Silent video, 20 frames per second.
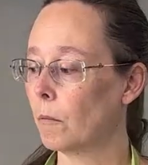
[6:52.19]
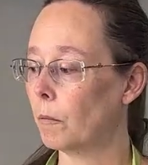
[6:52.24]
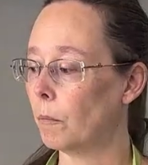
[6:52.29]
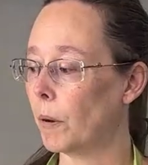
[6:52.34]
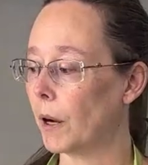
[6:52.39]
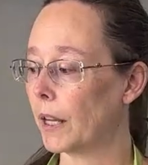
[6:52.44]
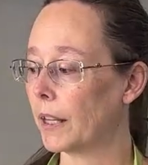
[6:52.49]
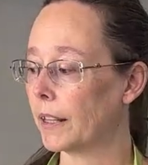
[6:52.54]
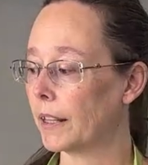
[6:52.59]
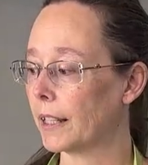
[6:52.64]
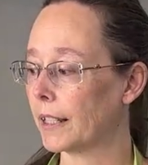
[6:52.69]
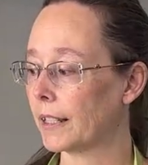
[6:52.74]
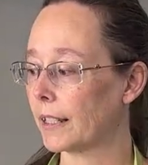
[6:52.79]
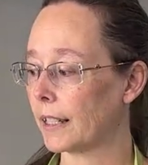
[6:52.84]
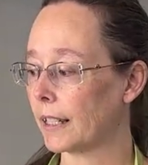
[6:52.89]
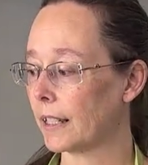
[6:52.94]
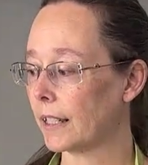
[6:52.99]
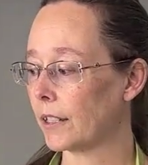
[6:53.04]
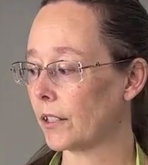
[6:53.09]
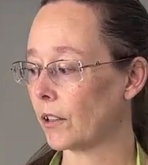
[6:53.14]
but this
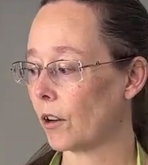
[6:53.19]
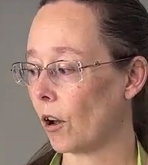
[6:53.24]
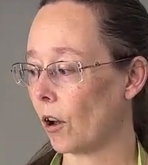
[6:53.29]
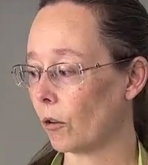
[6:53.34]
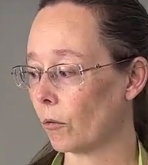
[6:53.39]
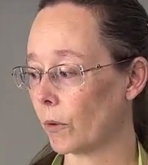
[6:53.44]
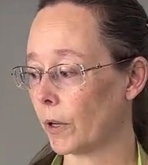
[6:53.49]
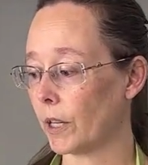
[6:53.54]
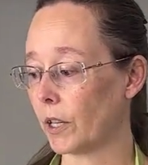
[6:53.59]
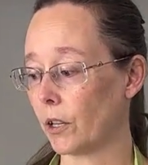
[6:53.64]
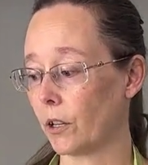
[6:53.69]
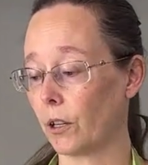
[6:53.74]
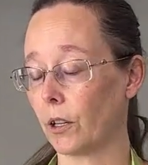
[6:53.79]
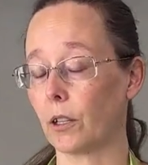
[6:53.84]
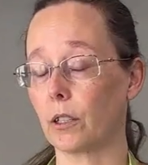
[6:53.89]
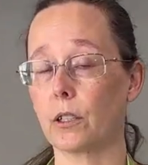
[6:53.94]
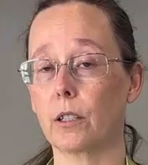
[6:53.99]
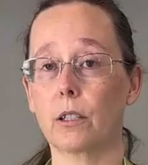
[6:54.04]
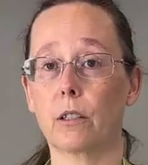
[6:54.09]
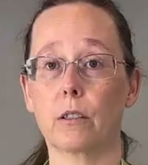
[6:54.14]
is already
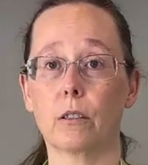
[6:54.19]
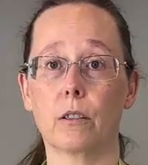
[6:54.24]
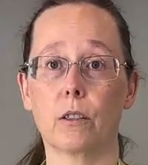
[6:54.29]
cooked.